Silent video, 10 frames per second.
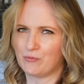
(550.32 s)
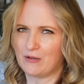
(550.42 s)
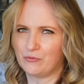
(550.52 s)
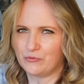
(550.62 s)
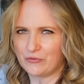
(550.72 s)

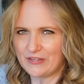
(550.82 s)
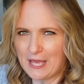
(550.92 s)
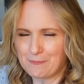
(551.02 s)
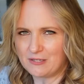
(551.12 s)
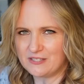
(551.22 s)
ruffles or the
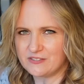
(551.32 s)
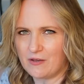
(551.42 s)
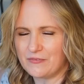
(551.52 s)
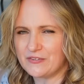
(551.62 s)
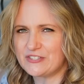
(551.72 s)
epaulets
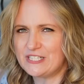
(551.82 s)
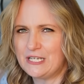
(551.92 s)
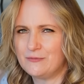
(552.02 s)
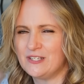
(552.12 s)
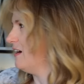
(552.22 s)
on the
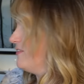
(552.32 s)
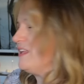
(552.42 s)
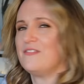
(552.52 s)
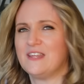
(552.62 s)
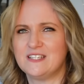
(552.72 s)
sleeves. I
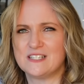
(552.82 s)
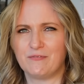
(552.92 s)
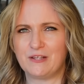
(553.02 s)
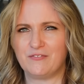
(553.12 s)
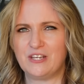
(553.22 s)
think these
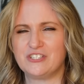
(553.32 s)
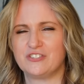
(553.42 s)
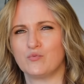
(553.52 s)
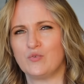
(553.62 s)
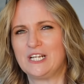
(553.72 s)
lovely
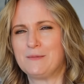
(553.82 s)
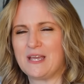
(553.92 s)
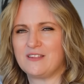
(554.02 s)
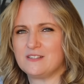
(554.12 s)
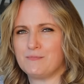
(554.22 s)
features really
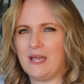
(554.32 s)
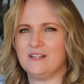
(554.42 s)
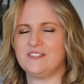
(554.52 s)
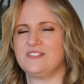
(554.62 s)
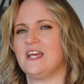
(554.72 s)
make this
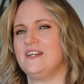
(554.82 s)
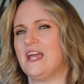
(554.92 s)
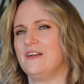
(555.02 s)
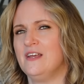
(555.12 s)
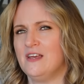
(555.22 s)
pattern stand
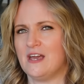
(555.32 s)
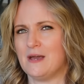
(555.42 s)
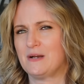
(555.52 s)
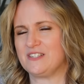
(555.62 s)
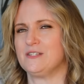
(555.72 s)
out
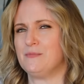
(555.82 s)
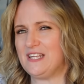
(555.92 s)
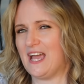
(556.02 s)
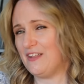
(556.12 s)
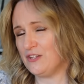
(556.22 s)
amongst some of
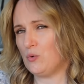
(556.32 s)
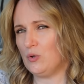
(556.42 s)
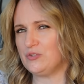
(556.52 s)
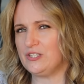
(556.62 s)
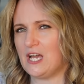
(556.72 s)
the other
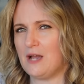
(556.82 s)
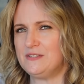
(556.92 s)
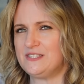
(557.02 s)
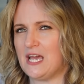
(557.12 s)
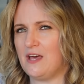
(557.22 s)
quilted
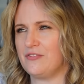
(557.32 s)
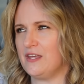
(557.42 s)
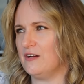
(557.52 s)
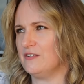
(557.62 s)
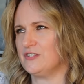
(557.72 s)
garments out
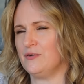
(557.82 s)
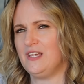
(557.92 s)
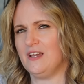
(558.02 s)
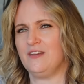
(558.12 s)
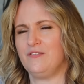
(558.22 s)
there. So
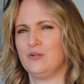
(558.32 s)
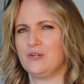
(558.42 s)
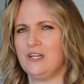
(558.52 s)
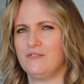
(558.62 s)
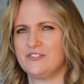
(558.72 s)
yeah, if you're
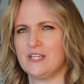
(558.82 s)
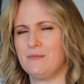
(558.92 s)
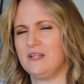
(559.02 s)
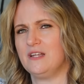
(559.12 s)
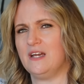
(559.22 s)
looking for
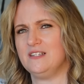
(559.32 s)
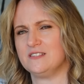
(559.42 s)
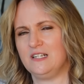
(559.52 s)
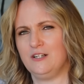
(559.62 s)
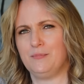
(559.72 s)
something that is
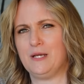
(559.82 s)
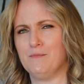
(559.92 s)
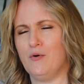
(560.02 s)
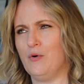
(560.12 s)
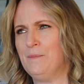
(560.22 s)
a little bit
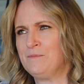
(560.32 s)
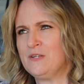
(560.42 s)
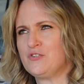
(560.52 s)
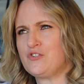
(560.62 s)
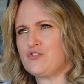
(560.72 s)
more
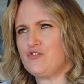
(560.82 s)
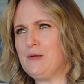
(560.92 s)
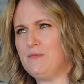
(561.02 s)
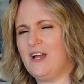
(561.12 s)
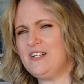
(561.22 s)

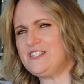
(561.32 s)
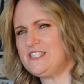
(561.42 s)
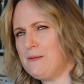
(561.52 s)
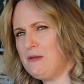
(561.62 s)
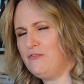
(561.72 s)
streamlined,
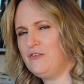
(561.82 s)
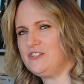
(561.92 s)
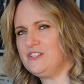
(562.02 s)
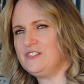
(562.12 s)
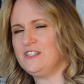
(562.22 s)

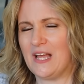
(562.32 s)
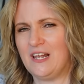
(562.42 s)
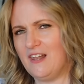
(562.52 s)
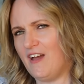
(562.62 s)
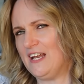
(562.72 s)
semi-fitted, a
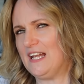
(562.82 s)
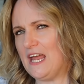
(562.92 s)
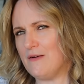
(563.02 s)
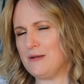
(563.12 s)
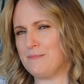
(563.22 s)
light
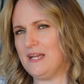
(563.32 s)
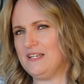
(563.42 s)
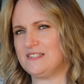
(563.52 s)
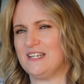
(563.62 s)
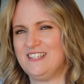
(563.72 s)
layering
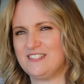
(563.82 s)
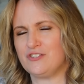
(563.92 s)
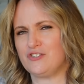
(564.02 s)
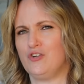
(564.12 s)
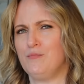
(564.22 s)
piece that
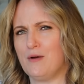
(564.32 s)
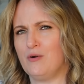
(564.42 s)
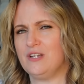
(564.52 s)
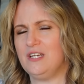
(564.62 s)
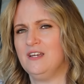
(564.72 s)
isn't too
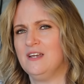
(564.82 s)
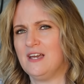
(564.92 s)
bulky,